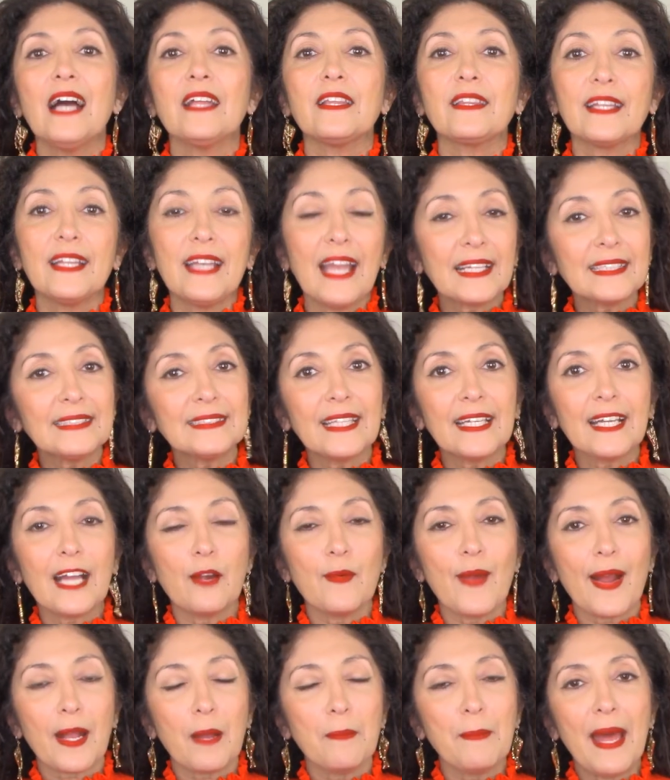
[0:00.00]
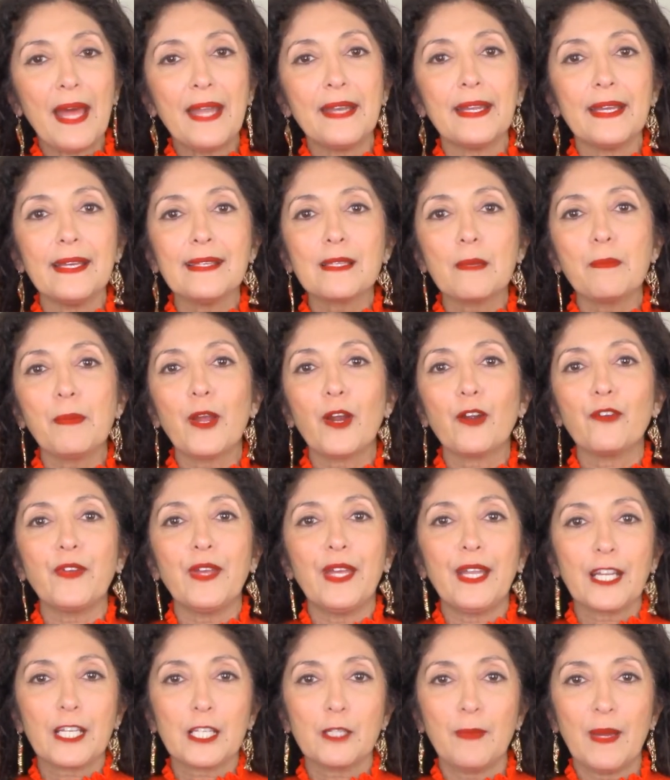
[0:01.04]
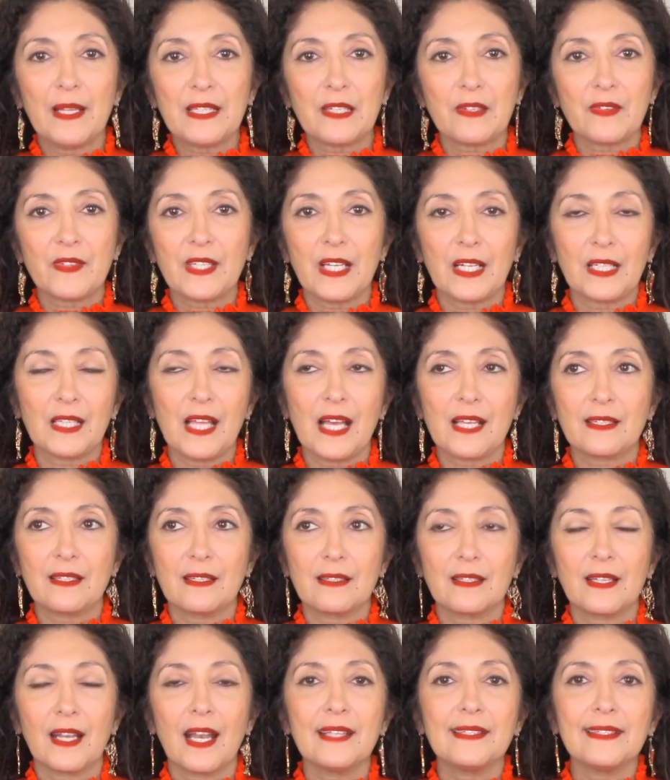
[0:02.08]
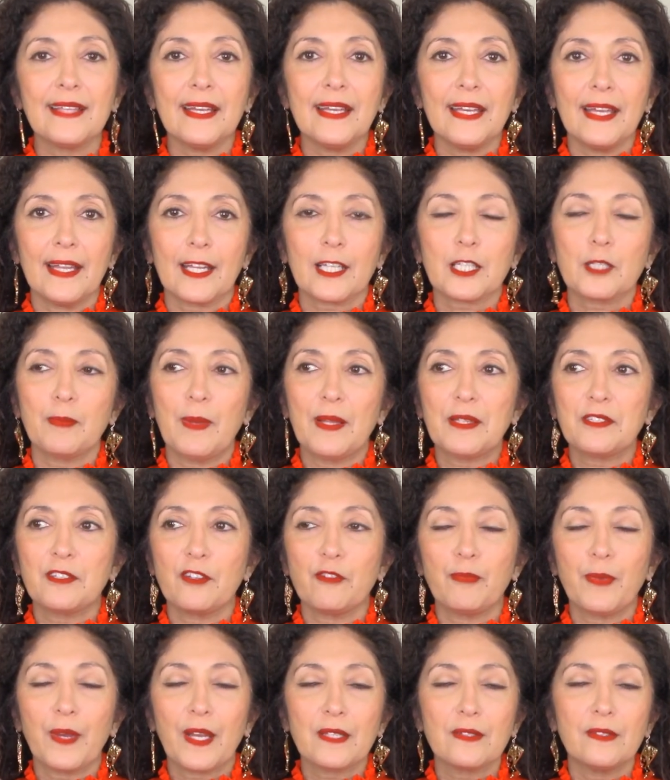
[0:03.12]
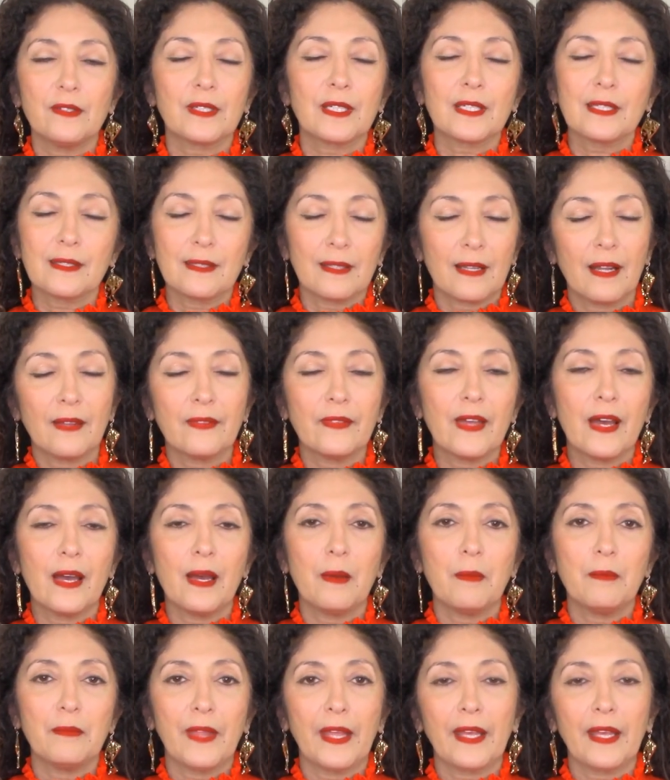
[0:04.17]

The next thing I recommend is a pair of inexpensive sunglasses. And I say inexpensive because you could sit on them.